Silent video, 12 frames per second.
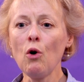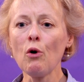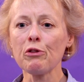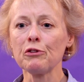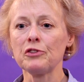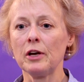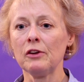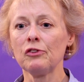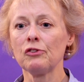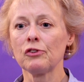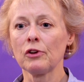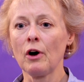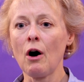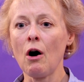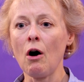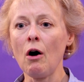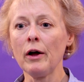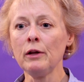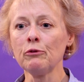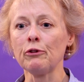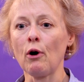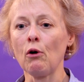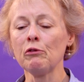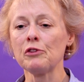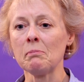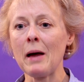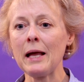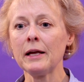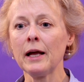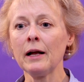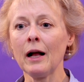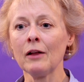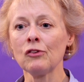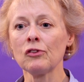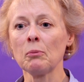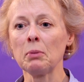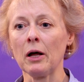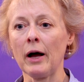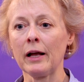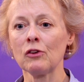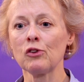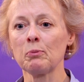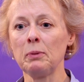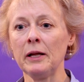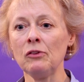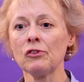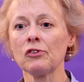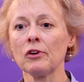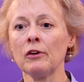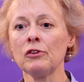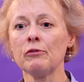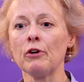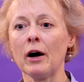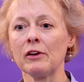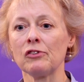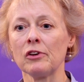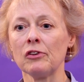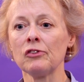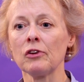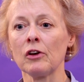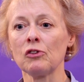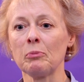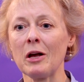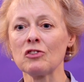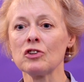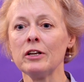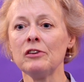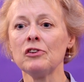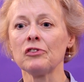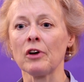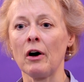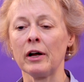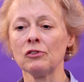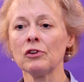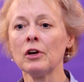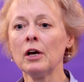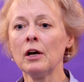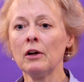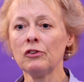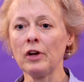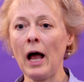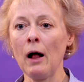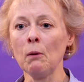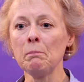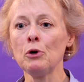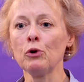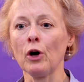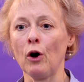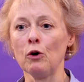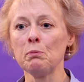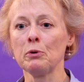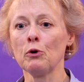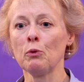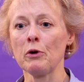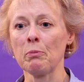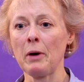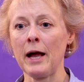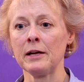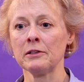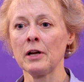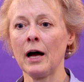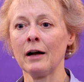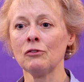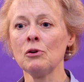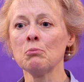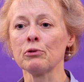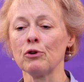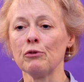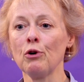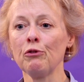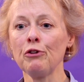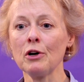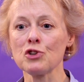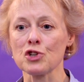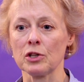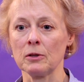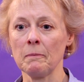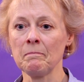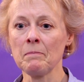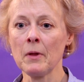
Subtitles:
Orthotists are involved in making and supplying splints and devices especially designed to help you cope with pain and improve your function.